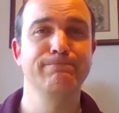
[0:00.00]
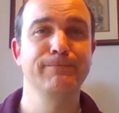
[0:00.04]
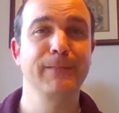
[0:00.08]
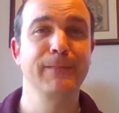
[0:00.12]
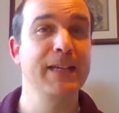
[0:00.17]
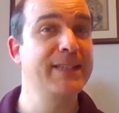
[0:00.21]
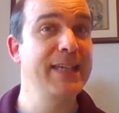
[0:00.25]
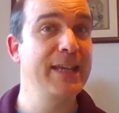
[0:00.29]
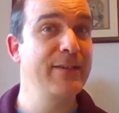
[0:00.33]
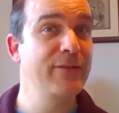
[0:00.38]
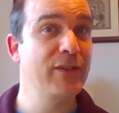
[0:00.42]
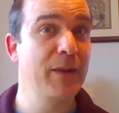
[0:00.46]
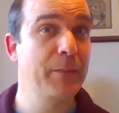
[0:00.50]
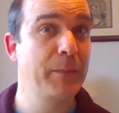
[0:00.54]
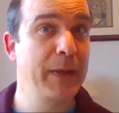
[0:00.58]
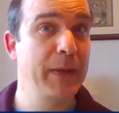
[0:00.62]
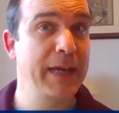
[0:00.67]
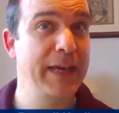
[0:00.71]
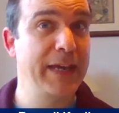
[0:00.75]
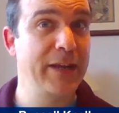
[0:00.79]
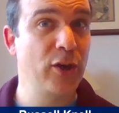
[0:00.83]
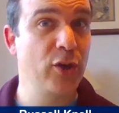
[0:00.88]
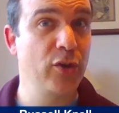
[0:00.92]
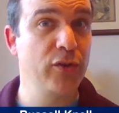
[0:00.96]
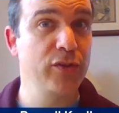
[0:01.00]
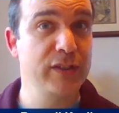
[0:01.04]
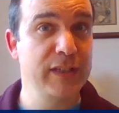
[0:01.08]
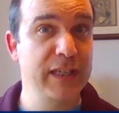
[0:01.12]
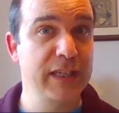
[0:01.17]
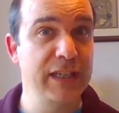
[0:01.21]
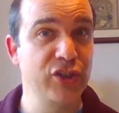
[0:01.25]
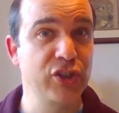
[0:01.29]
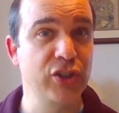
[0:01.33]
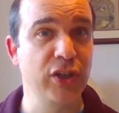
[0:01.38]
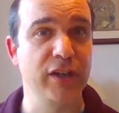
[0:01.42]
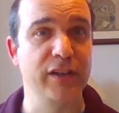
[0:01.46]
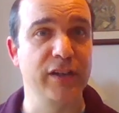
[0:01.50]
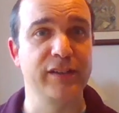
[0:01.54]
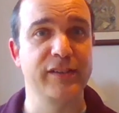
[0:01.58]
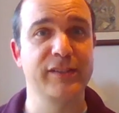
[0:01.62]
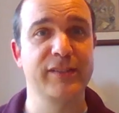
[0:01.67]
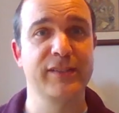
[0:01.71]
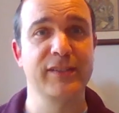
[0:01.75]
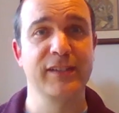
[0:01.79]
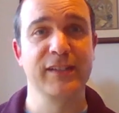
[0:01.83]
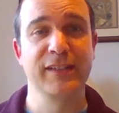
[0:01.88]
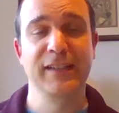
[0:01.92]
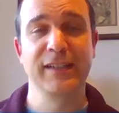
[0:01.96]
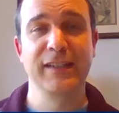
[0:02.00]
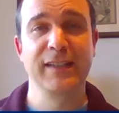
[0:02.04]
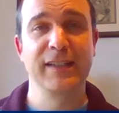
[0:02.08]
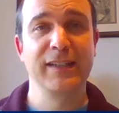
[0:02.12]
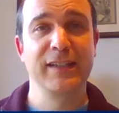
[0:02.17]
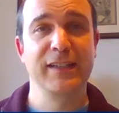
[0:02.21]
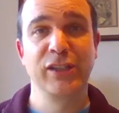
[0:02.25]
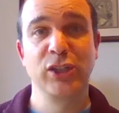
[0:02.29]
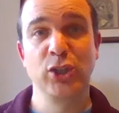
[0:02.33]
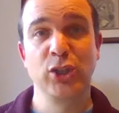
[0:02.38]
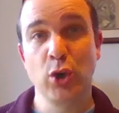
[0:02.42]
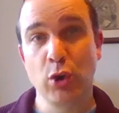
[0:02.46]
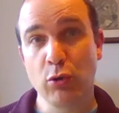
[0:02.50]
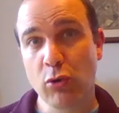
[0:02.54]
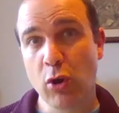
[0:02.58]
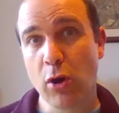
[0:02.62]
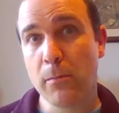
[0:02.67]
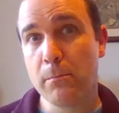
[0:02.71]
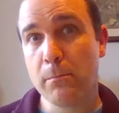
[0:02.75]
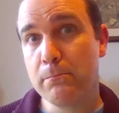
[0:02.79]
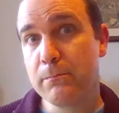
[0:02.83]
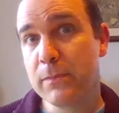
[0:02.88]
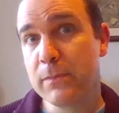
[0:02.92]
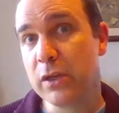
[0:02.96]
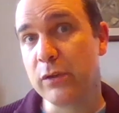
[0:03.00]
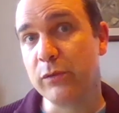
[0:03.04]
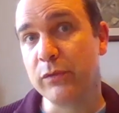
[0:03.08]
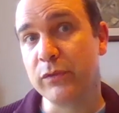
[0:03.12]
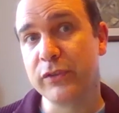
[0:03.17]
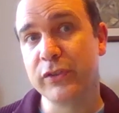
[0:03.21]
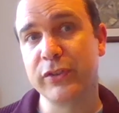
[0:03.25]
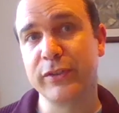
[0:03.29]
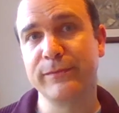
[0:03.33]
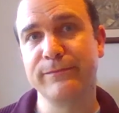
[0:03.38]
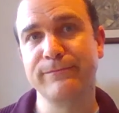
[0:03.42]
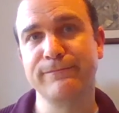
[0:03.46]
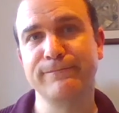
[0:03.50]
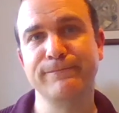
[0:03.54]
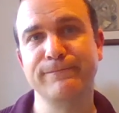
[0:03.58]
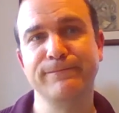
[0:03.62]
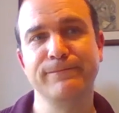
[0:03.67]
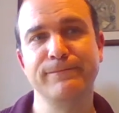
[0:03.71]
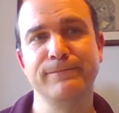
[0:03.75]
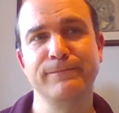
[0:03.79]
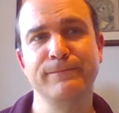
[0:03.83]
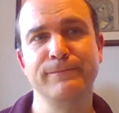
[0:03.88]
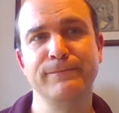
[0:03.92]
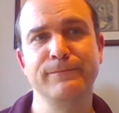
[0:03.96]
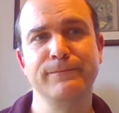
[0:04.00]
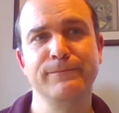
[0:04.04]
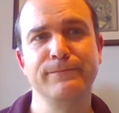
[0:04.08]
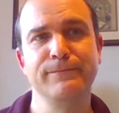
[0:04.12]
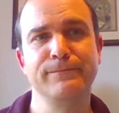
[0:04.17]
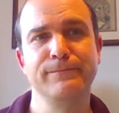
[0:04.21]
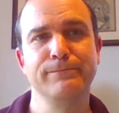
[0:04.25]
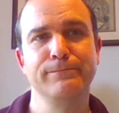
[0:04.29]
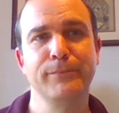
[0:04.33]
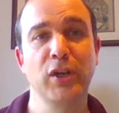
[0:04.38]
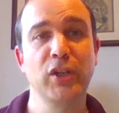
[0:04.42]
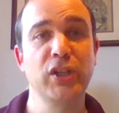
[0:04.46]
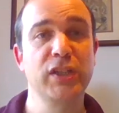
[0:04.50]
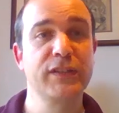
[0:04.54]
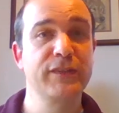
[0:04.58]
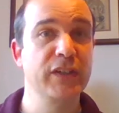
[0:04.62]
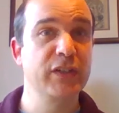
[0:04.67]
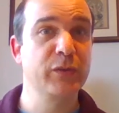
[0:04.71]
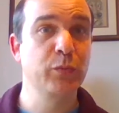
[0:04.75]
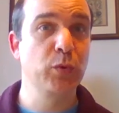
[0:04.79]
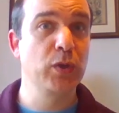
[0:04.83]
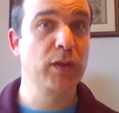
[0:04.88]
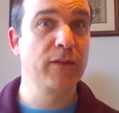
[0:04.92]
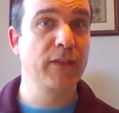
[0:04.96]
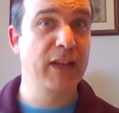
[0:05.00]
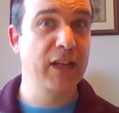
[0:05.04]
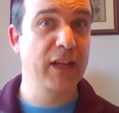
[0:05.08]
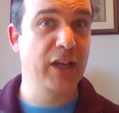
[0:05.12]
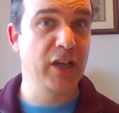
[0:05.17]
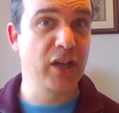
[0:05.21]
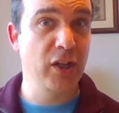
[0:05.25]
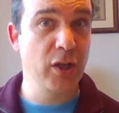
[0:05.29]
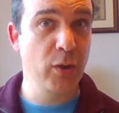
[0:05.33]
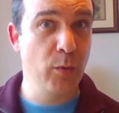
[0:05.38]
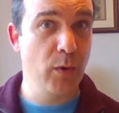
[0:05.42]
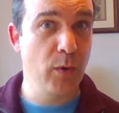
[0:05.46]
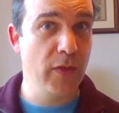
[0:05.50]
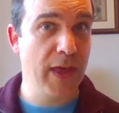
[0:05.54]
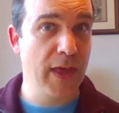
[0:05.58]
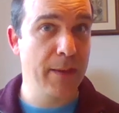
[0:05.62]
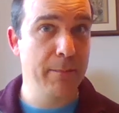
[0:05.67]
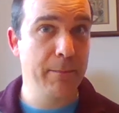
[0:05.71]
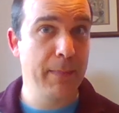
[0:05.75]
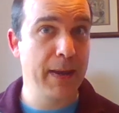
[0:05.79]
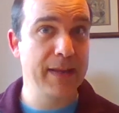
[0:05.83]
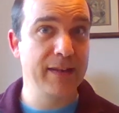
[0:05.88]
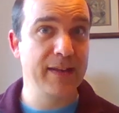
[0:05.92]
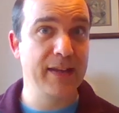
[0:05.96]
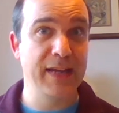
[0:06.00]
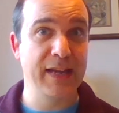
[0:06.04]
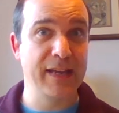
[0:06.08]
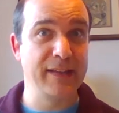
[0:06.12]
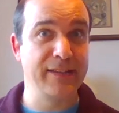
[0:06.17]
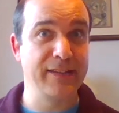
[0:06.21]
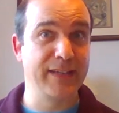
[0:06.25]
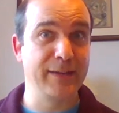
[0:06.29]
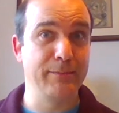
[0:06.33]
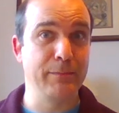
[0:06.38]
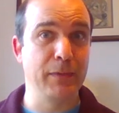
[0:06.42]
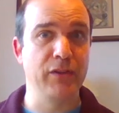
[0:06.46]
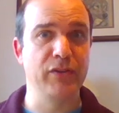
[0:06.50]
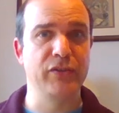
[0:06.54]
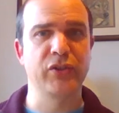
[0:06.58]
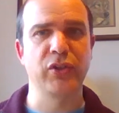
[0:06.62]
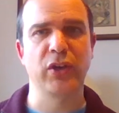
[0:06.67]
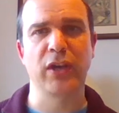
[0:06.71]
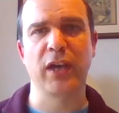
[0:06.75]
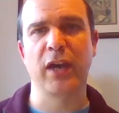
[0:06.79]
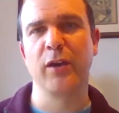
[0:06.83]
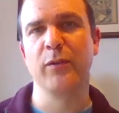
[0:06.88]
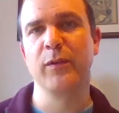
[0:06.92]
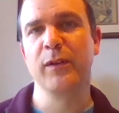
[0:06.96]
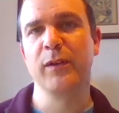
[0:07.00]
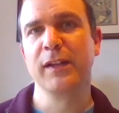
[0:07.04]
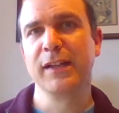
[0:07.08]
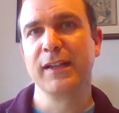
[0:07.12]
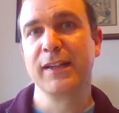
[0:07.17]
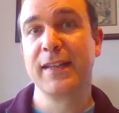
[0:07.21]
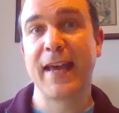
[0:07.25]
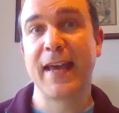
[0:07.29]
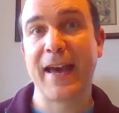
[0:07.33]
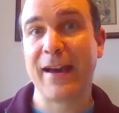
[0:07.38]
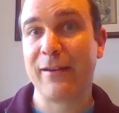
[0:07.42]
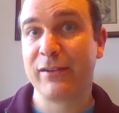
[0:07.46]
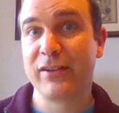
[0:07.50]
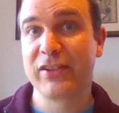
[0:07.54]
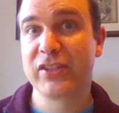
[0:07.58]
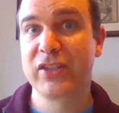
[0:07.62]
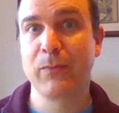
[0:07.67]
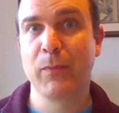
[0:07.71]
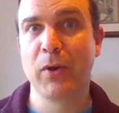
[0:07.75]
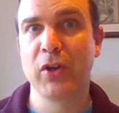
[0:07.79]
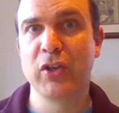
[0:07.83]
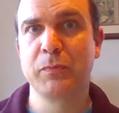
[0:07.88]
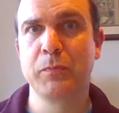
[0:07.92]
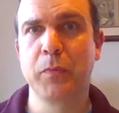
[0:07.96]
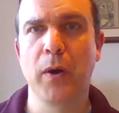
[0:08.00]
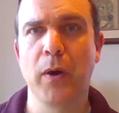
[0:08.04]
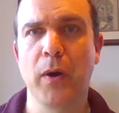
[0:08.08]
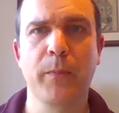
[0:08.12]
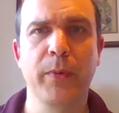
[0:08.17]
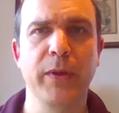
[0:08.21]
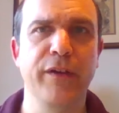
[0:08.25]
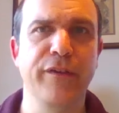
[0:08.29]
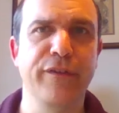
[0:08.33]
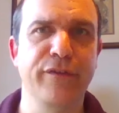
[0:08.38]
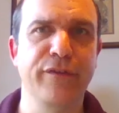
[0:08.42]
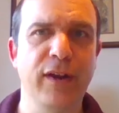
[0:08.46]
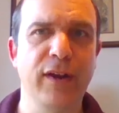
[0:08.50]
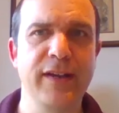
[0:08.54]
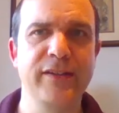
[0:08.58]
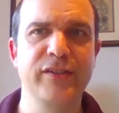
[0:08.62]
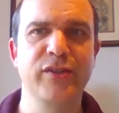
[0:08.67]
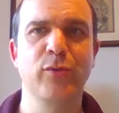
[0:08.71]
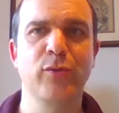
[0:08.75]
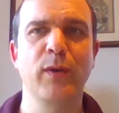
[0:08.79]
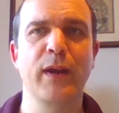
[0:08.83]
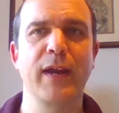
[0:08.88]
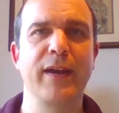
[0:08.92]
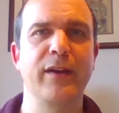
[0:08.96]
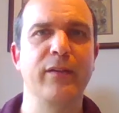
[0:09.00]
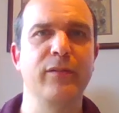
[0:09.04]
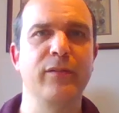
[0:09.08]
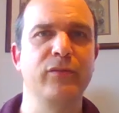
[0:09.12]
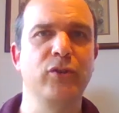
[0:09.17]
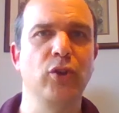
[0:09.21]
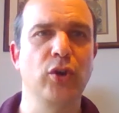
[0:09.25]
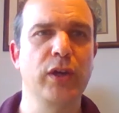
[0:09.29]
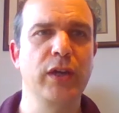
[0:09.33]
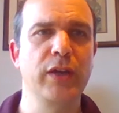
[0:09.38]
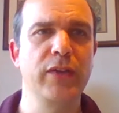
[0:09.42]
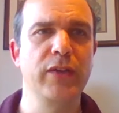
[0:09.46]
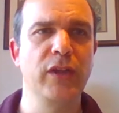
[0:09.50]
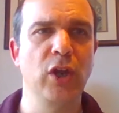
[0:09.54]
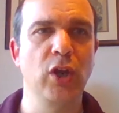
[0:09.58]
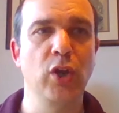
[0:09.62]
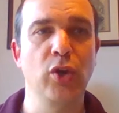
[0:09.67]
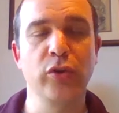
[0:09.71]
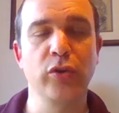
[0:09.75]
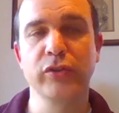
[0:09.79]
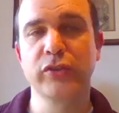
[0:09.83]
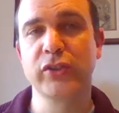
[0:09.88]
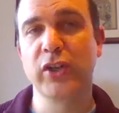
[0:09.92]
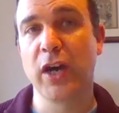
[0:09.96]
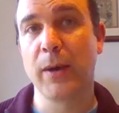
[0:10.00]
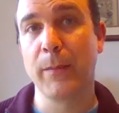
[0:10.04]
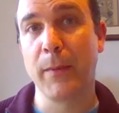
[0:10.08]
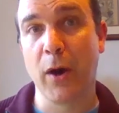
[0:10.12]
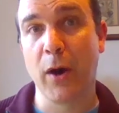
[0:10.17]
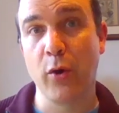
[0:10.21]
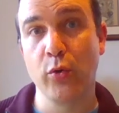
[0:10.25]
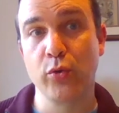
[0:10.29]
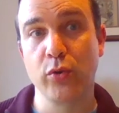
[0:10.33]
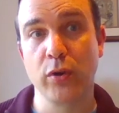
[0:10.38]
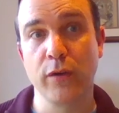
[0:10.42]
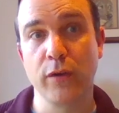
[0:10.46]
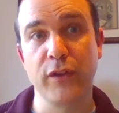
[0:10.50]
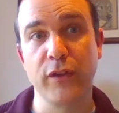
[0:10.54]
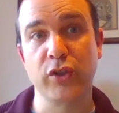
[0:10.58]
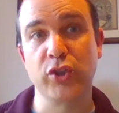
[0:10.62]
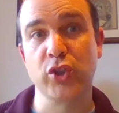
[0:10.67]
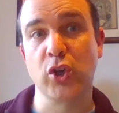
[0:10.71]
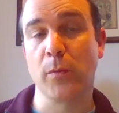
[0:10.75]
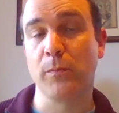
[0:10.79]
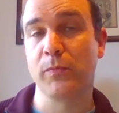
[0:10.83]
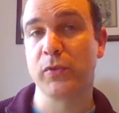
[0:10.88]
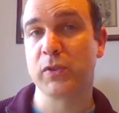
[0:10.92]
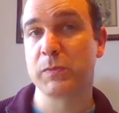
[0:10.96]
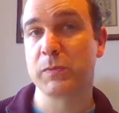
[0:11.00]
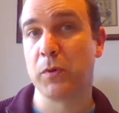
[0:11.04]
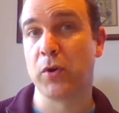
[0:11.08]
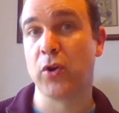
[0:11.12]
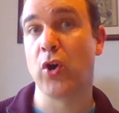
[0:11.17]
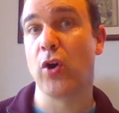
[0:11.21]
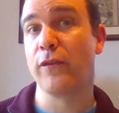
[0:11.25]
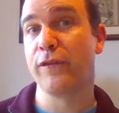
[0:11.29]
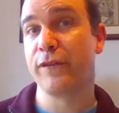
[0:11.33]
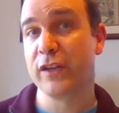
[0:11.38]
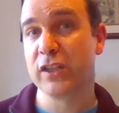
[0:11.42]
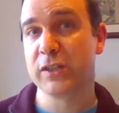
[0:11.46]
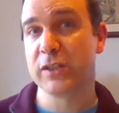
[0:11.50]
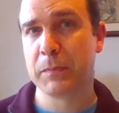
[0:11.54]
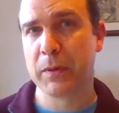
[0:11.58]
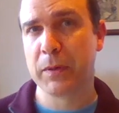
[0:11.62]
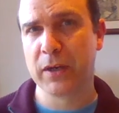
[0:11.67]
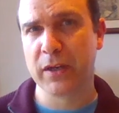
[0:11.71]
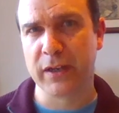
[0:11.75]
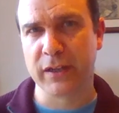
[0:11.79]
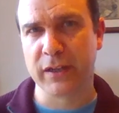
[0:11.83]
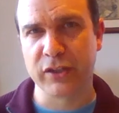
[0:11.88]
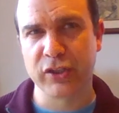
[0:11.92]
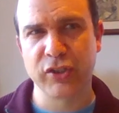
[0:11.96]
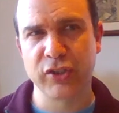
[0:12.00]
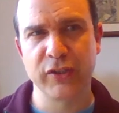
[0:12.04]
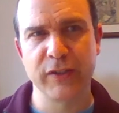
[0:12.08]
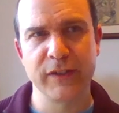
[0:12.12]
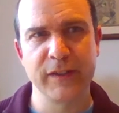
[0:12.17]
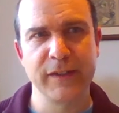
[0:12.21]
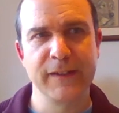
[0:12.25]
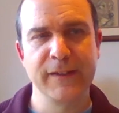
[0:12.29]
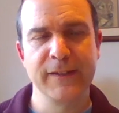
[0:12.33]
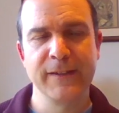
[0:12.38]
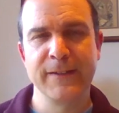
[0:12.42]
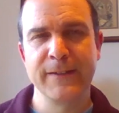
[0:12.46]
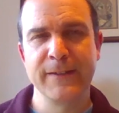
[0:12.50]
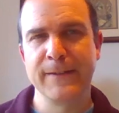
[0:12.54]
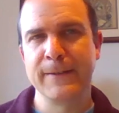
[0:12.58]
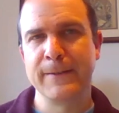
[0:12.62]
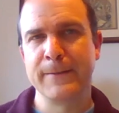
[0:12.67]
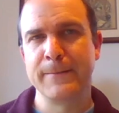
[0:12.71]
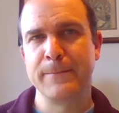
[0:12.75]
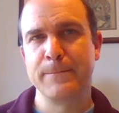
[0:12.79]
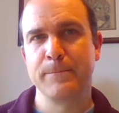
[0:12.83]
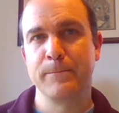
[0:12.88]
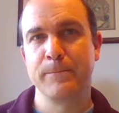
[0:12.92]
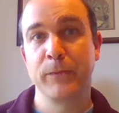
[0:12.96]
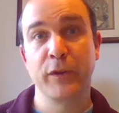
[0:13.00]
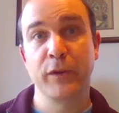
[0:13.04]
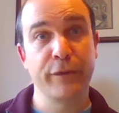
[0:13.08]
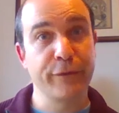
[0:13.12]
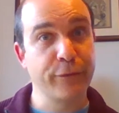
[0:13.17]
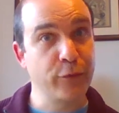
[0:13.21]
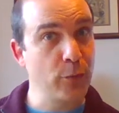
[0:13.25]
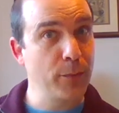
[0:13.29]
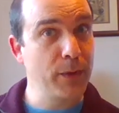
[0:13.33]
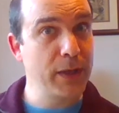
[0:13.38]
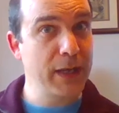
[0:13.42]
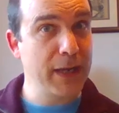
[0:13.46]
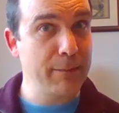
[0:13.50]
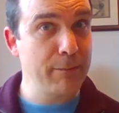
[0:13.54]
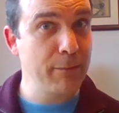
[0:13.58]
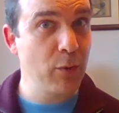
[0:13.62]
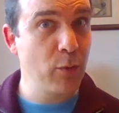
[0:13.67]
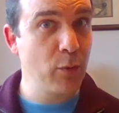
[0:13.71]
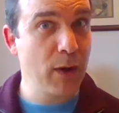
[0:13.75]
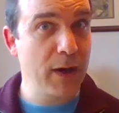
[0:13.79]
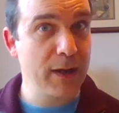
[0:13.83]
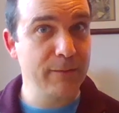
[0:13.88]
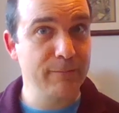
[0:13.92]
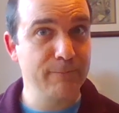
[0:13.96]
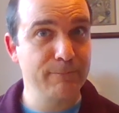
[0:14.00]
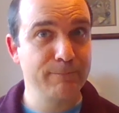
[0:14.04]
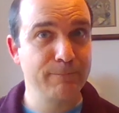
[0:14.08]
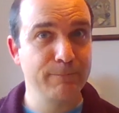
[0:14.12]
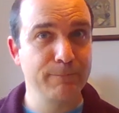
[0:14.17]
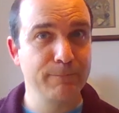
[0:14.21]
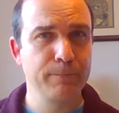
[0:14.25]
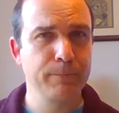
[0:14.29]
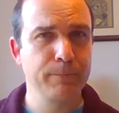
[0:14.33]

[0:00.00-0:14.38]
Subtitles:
It's even appeared on T-shirts. You're on mute. Most of us wouldn't have had a clue what that meant 18 months ago. Now it's the most popular phrase around, knocking the long-time holder of the top spot off its perch. The former number one?